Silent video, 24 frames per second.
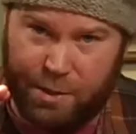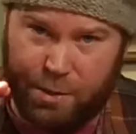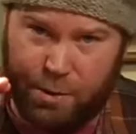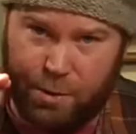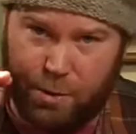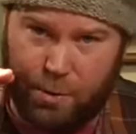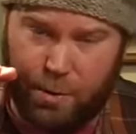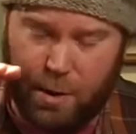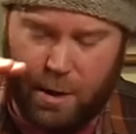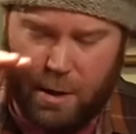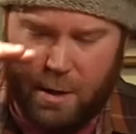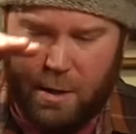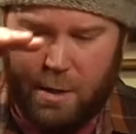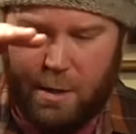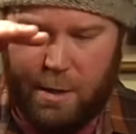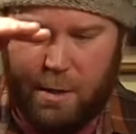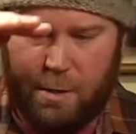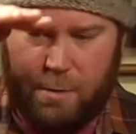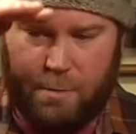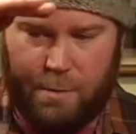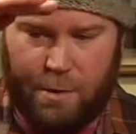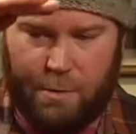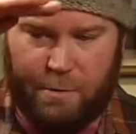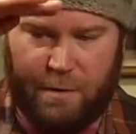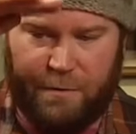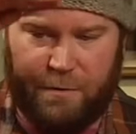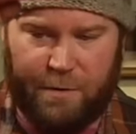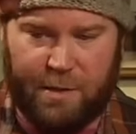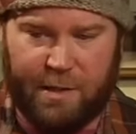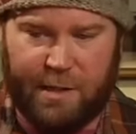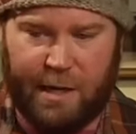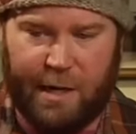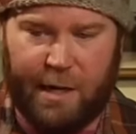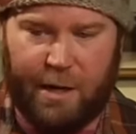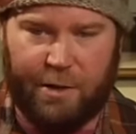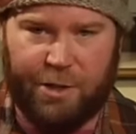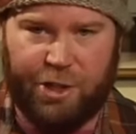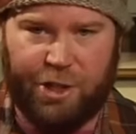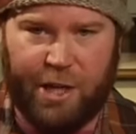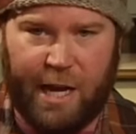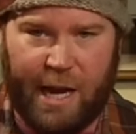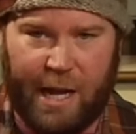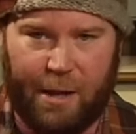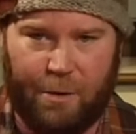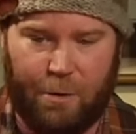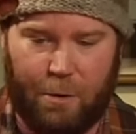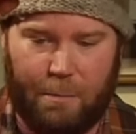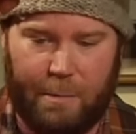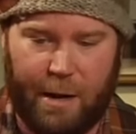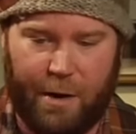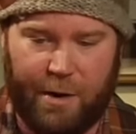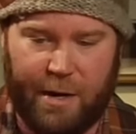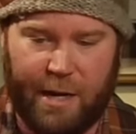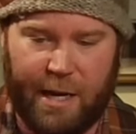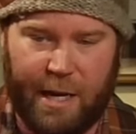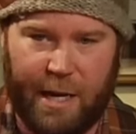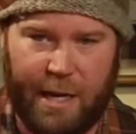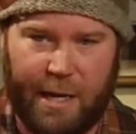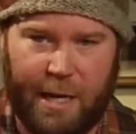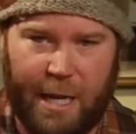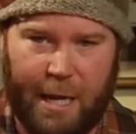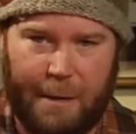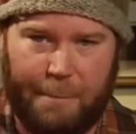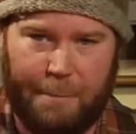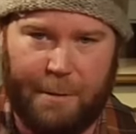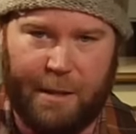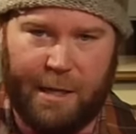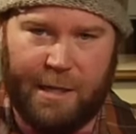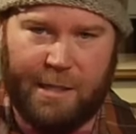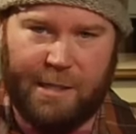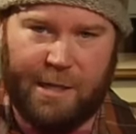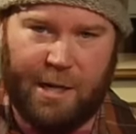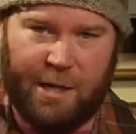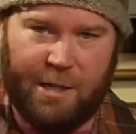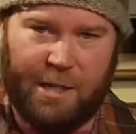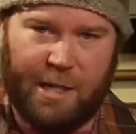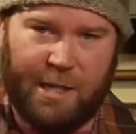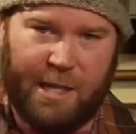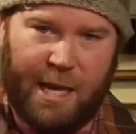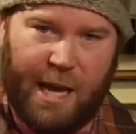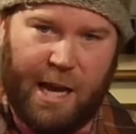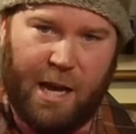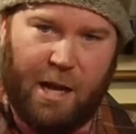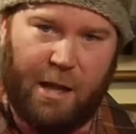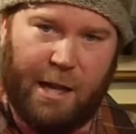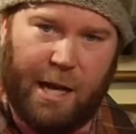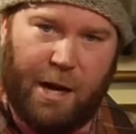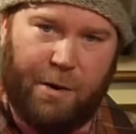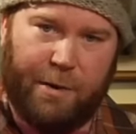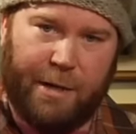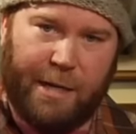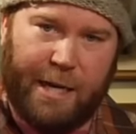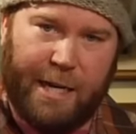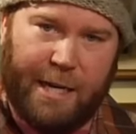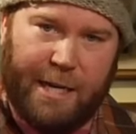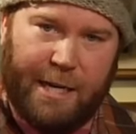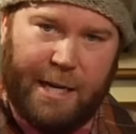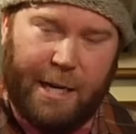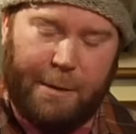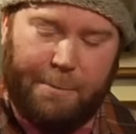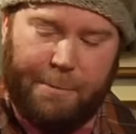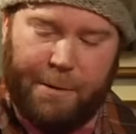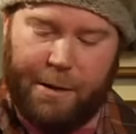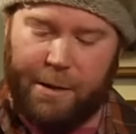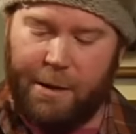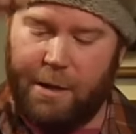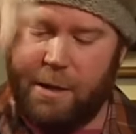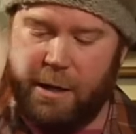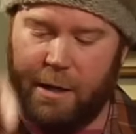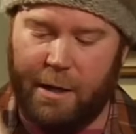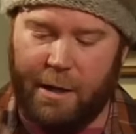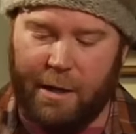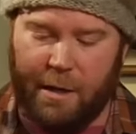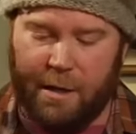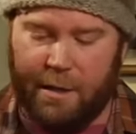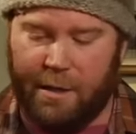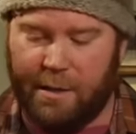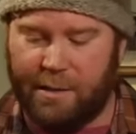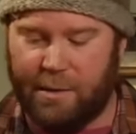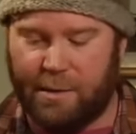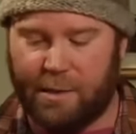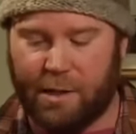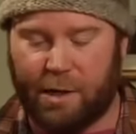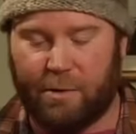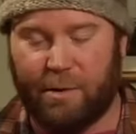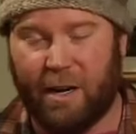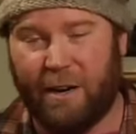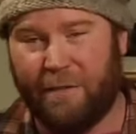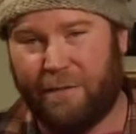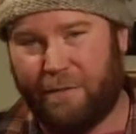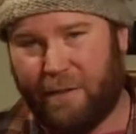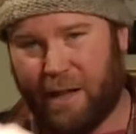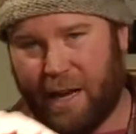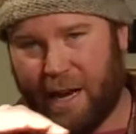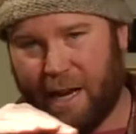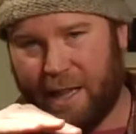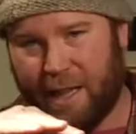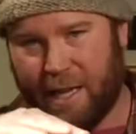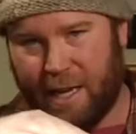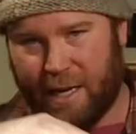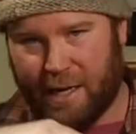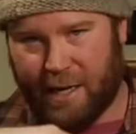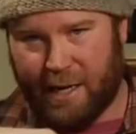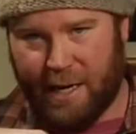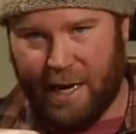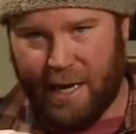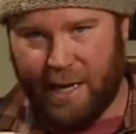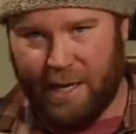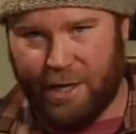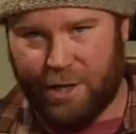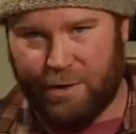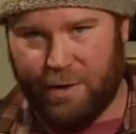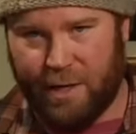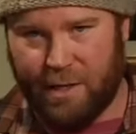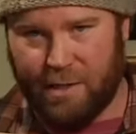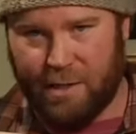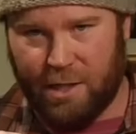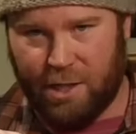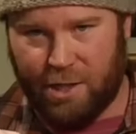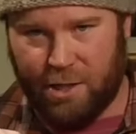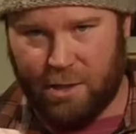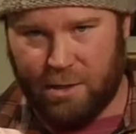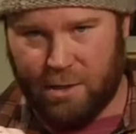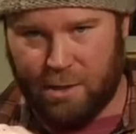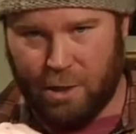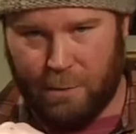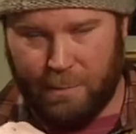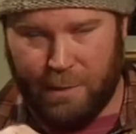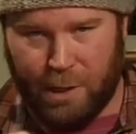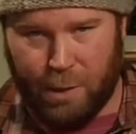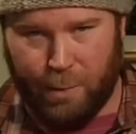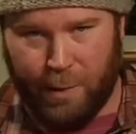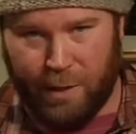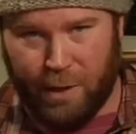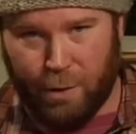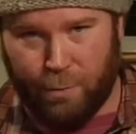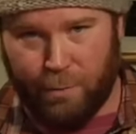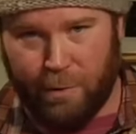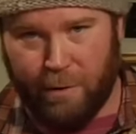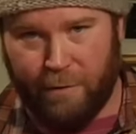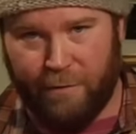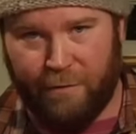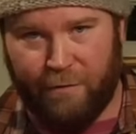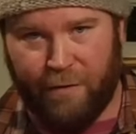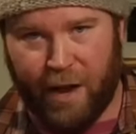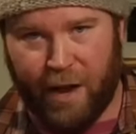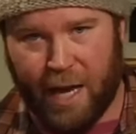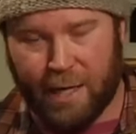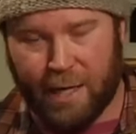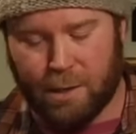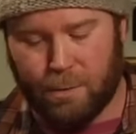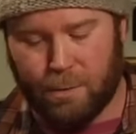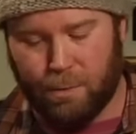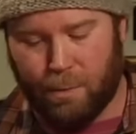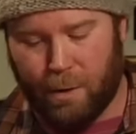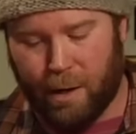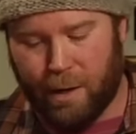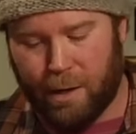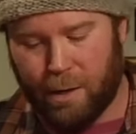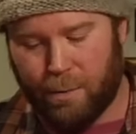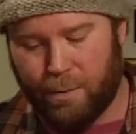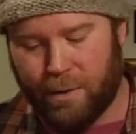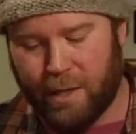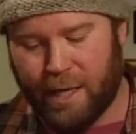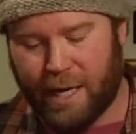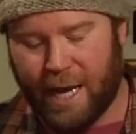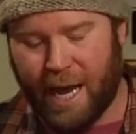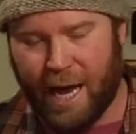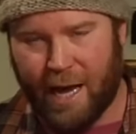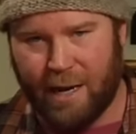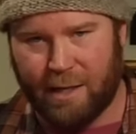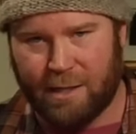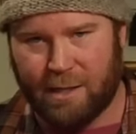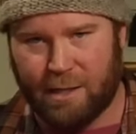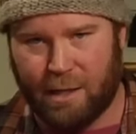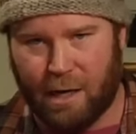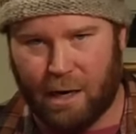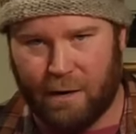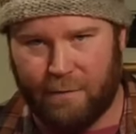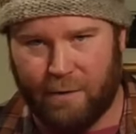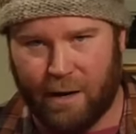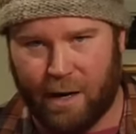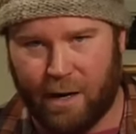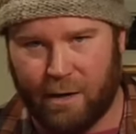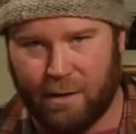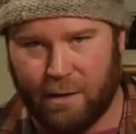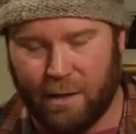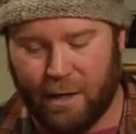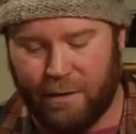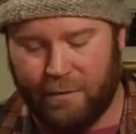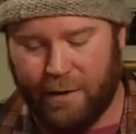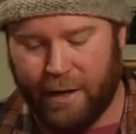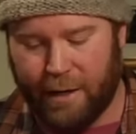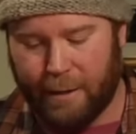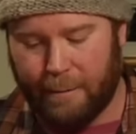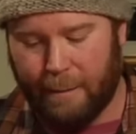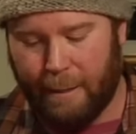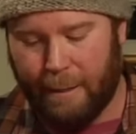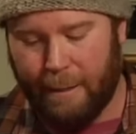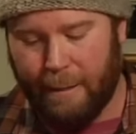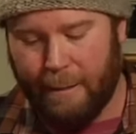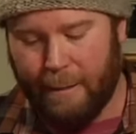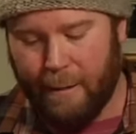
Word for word: to, where the riffles start out shallow, about knee deep, and they start to tail out and get deeper. This is a great fly in that kind of transition zone between the real fast water where the caddis larvae are living